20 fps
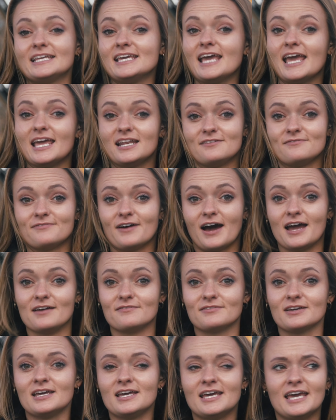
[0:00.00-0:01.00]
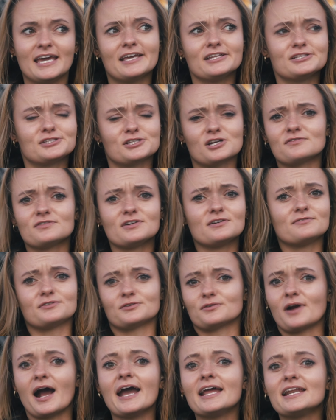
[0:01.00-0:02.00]
E85, it can serve a
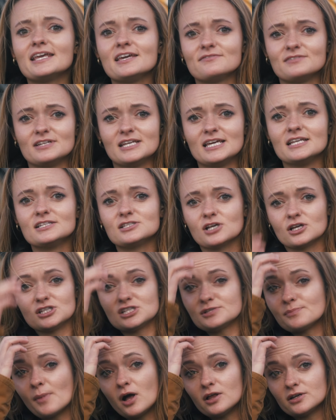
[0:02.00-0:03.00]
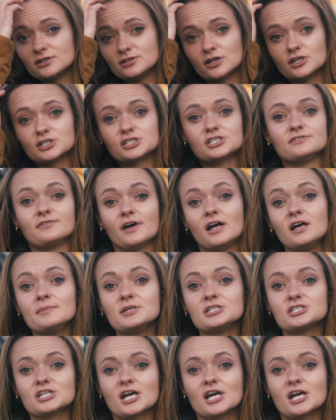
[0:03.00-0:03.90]
variety of needs on small and large development